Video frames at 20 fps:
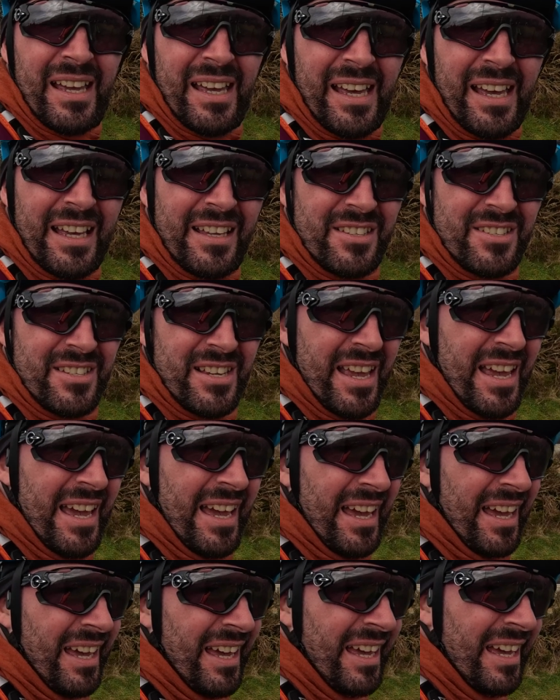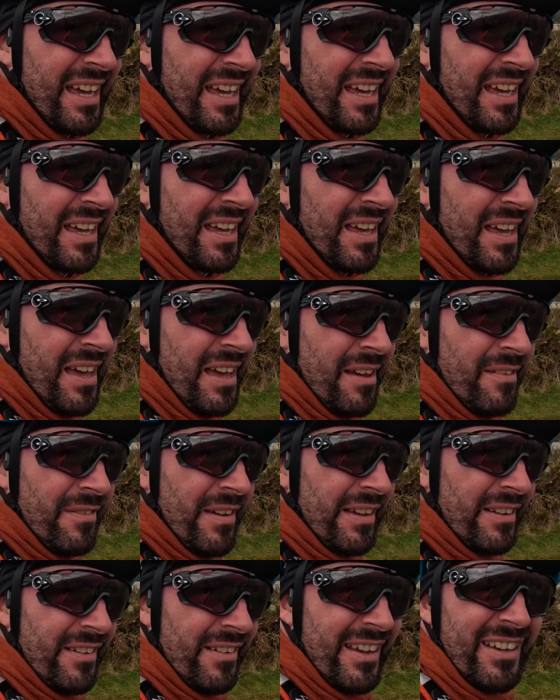It's
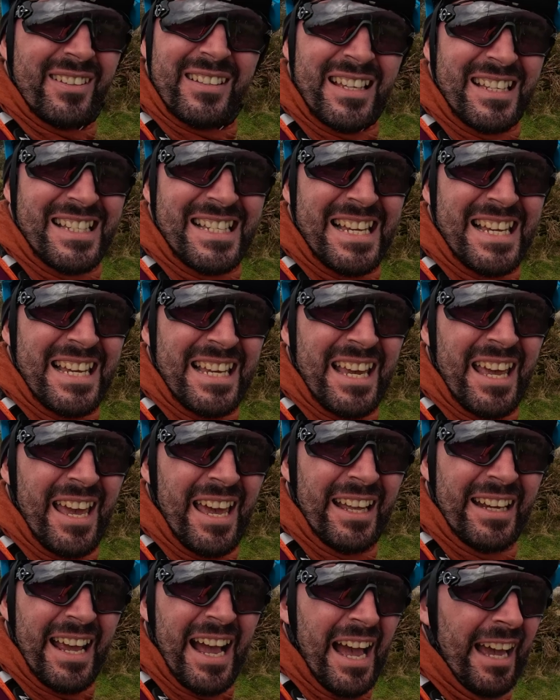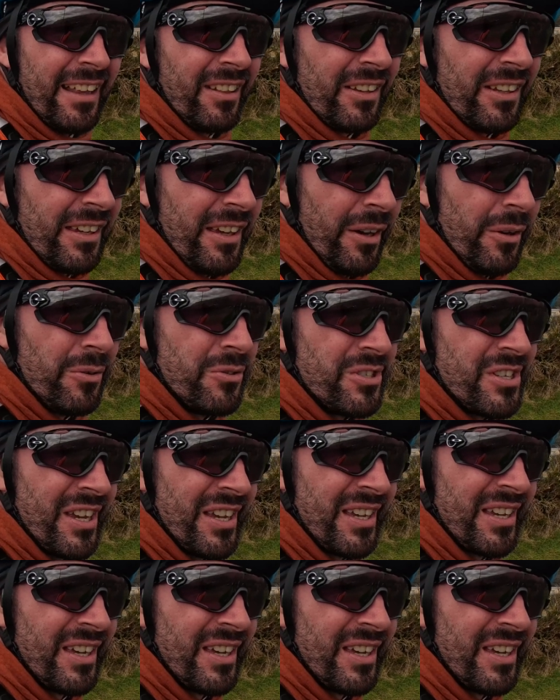very rare to see any Highland cows